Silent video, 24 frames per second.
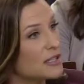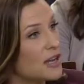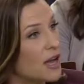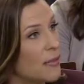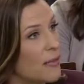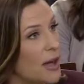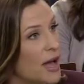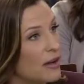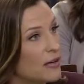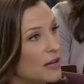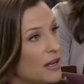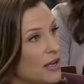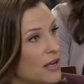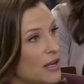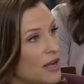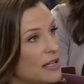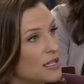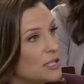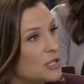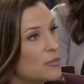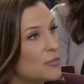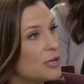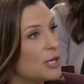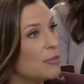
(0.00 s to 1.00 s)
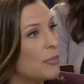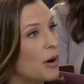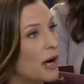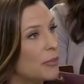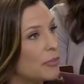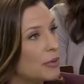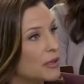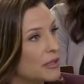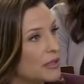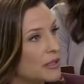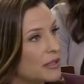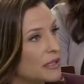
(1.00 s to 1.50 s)
come out and speak
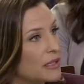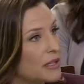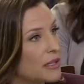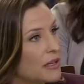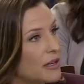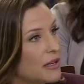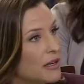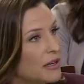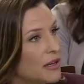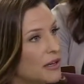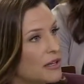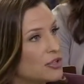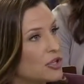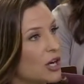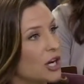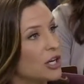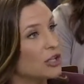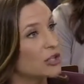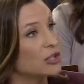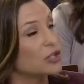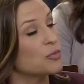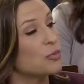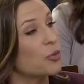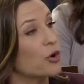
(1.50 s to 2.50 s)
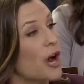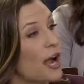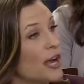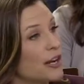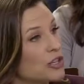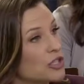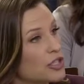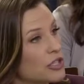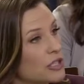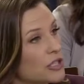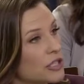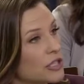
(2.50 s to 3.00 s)
publicly and try to urge more
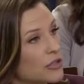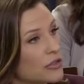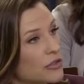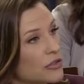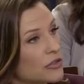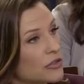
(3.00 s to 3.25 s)
action here?